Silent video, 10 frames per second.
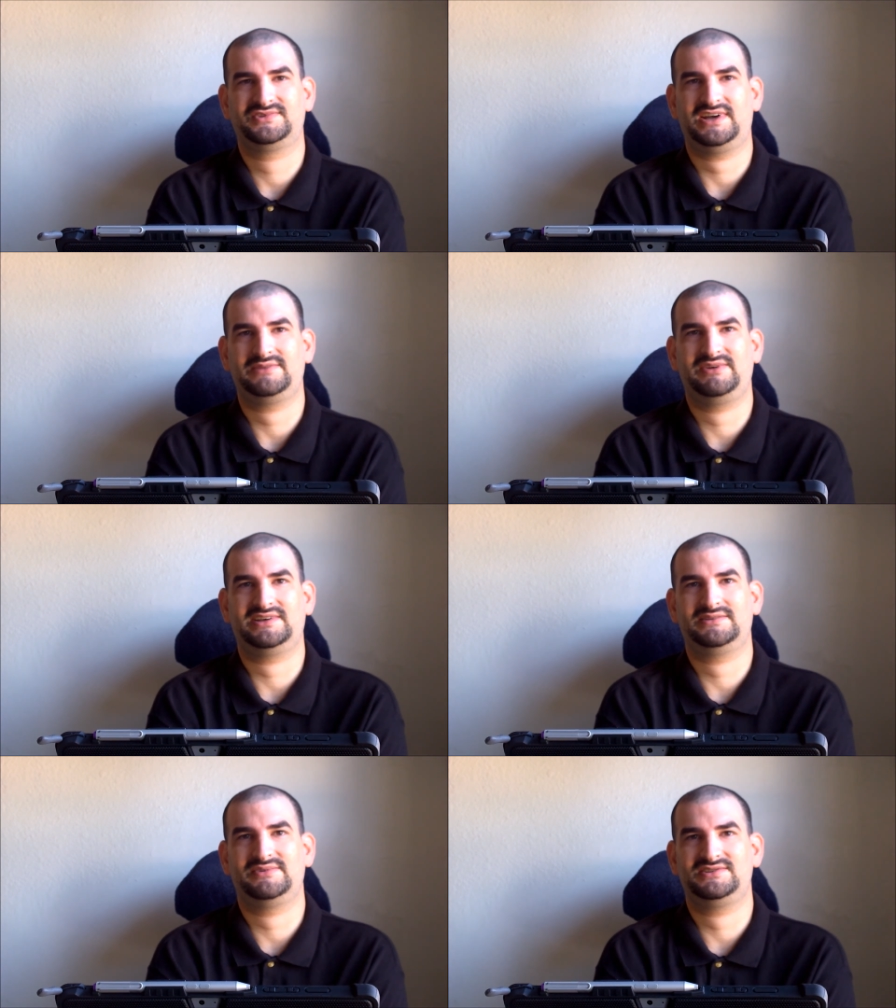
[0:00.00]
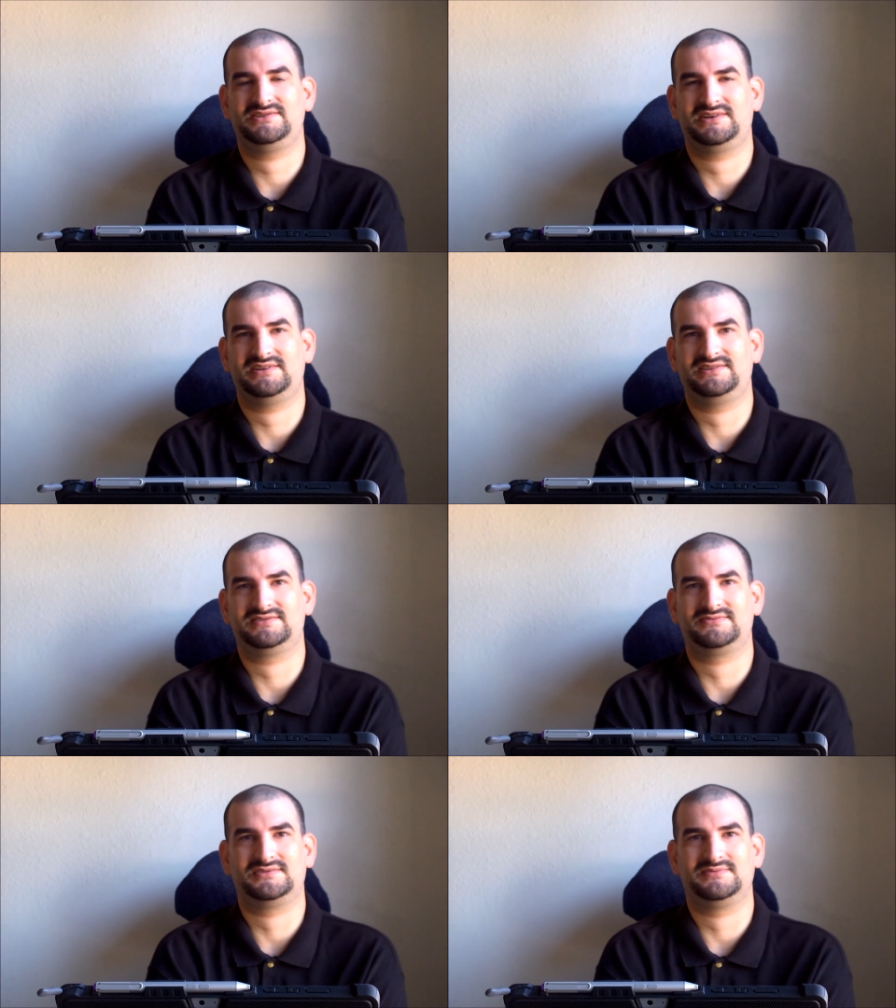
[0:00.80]
Try to make it the best you can in this
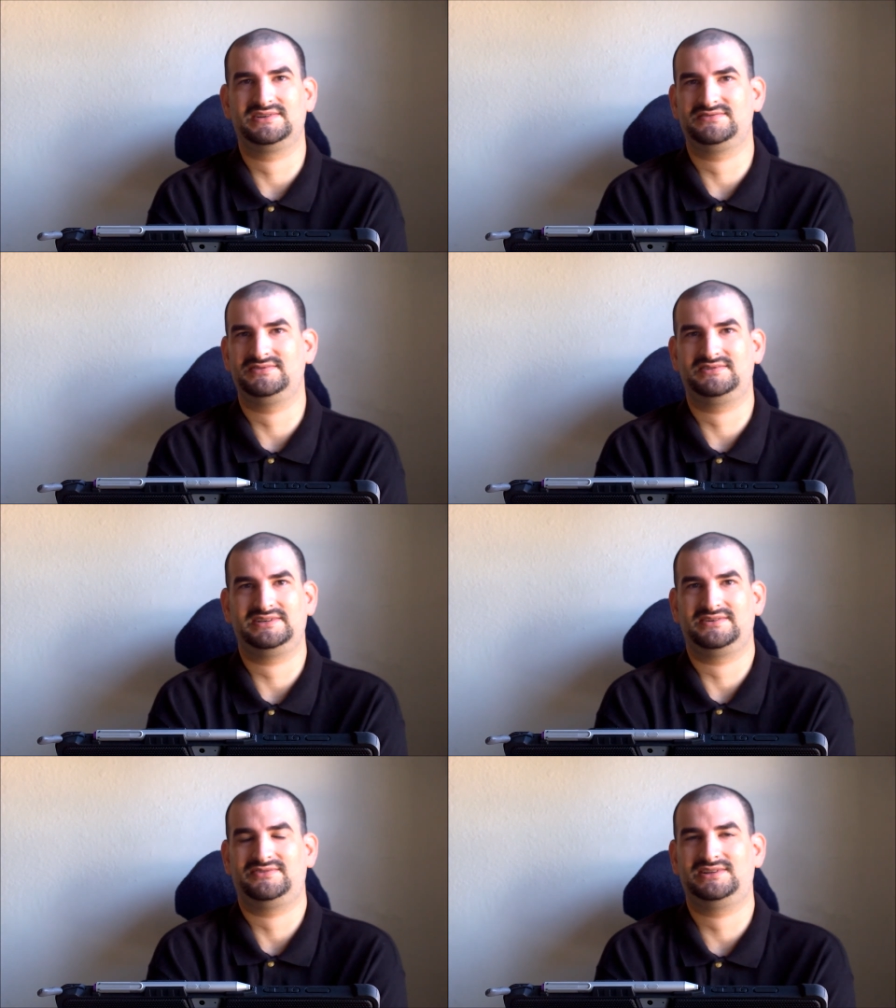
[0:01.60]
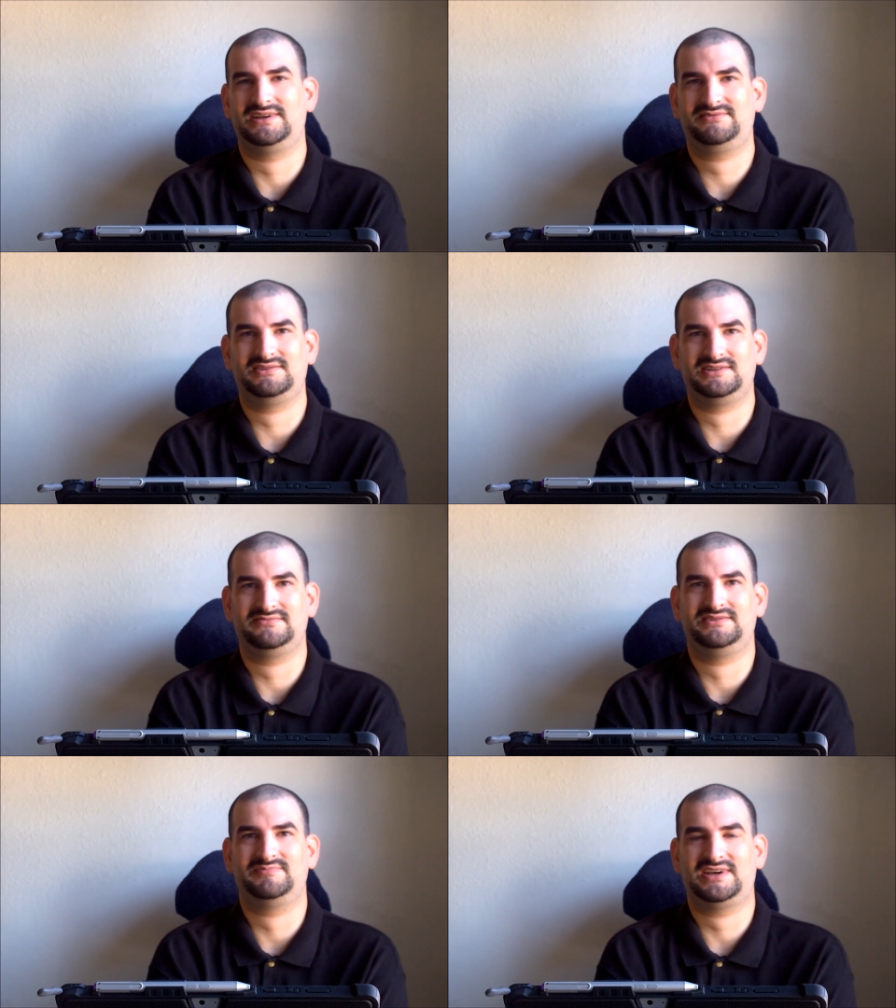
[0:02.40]
world because we only get one life to live.
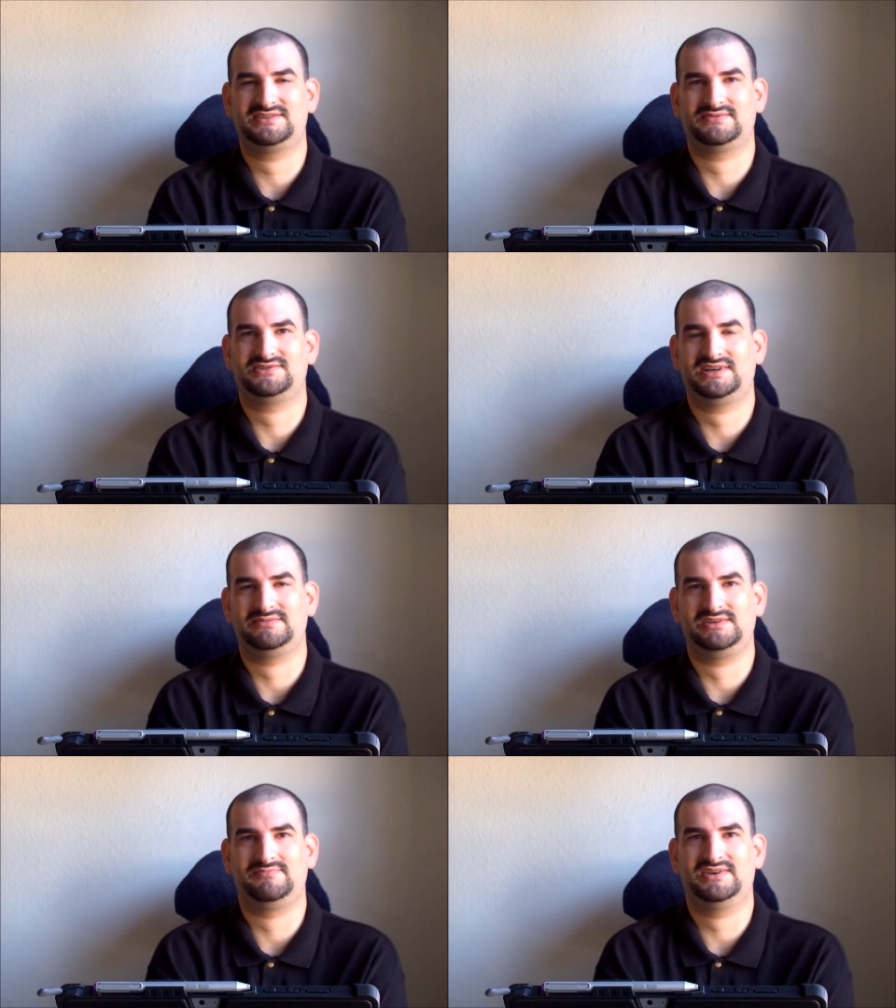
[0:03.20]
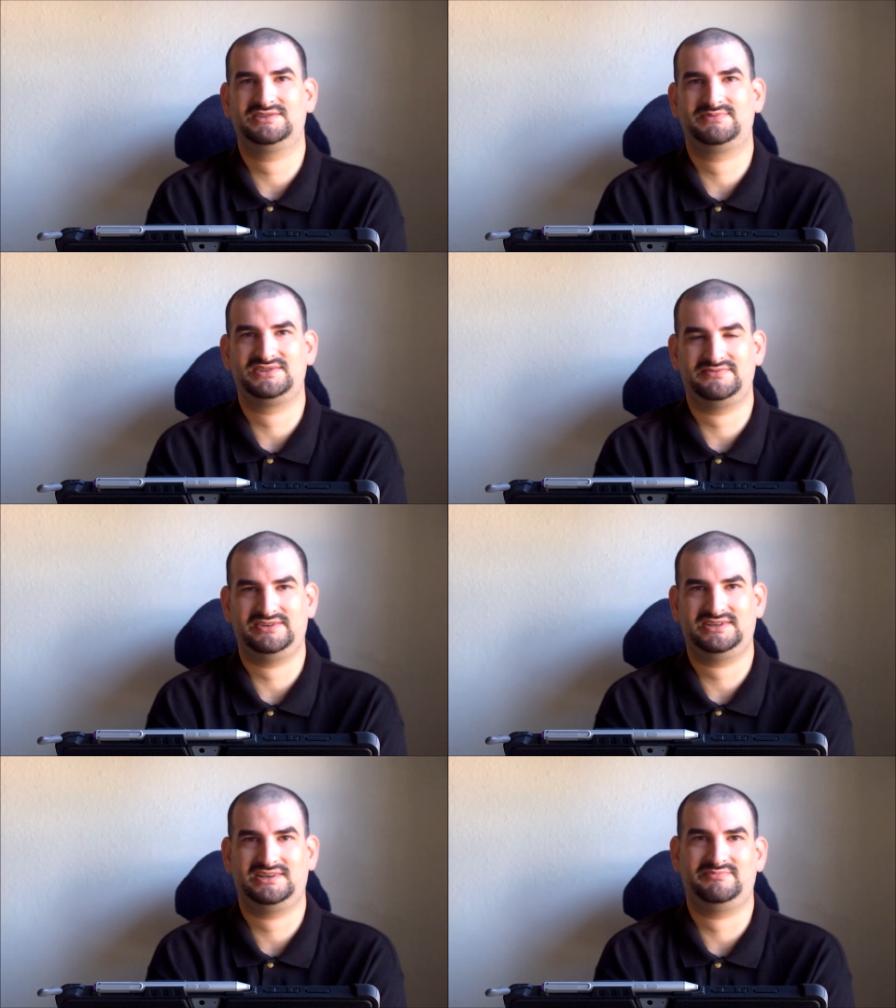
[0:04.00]
We might as well try to be the best person we
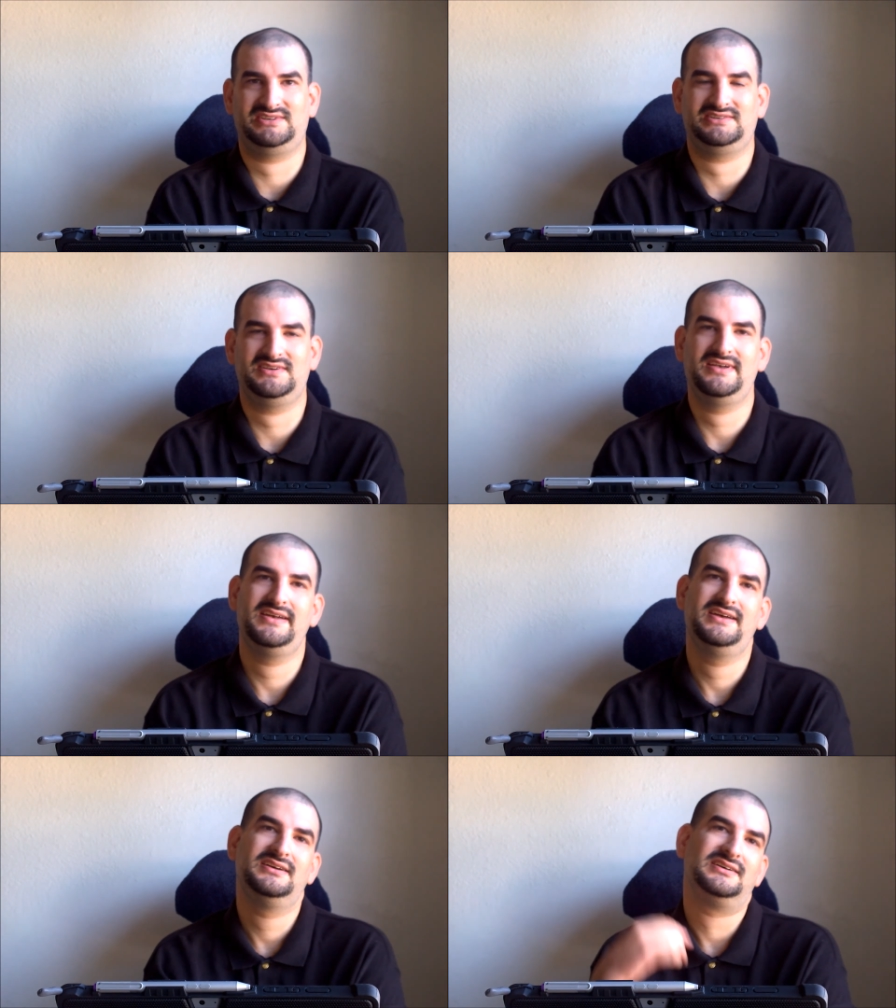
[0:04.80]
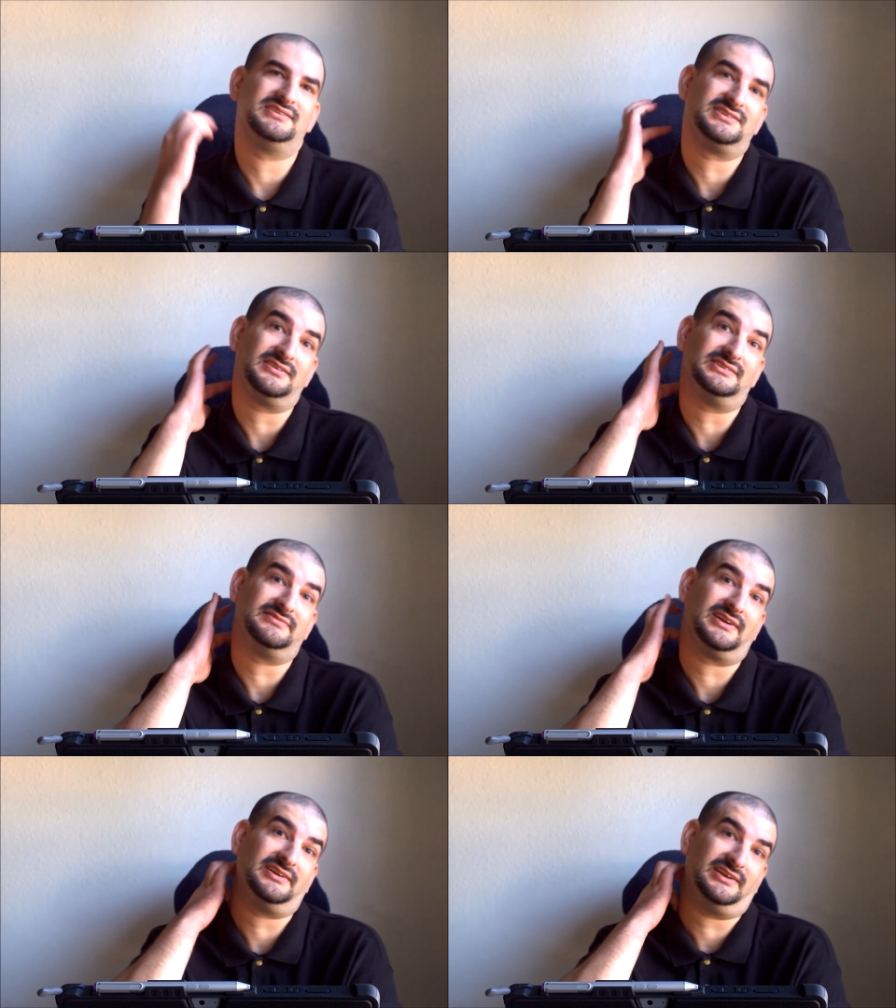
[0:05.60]
can be until the
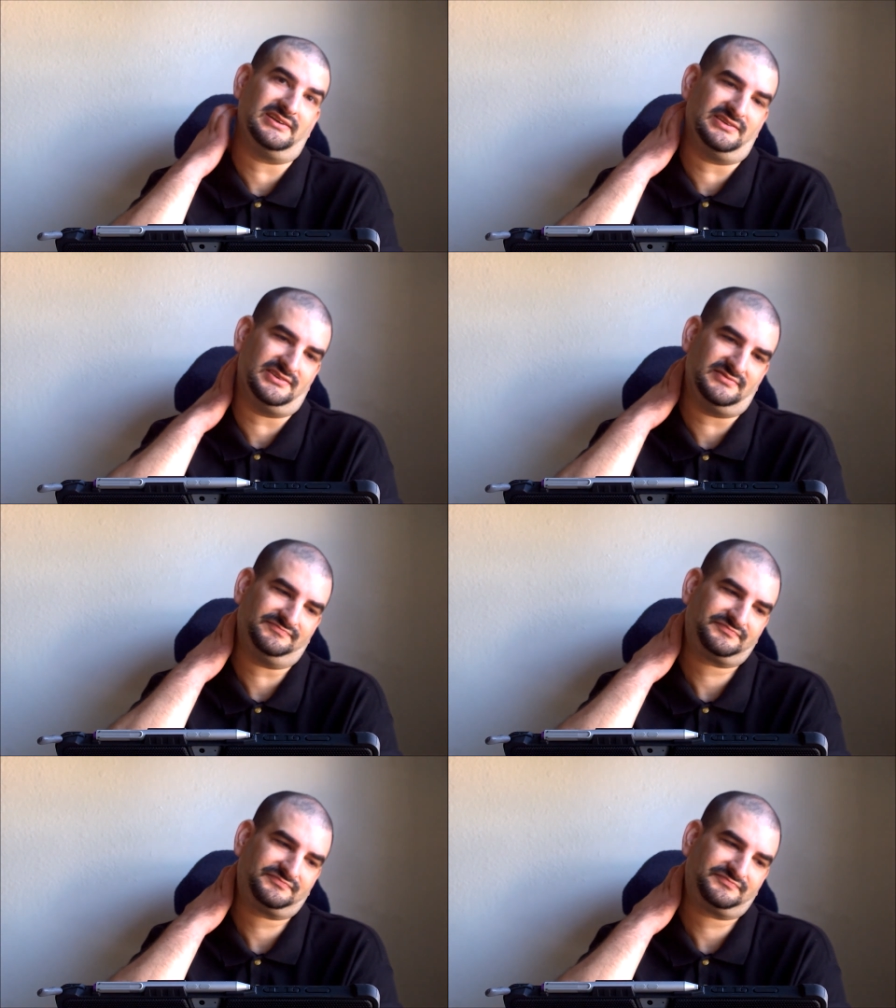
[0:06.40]
very end.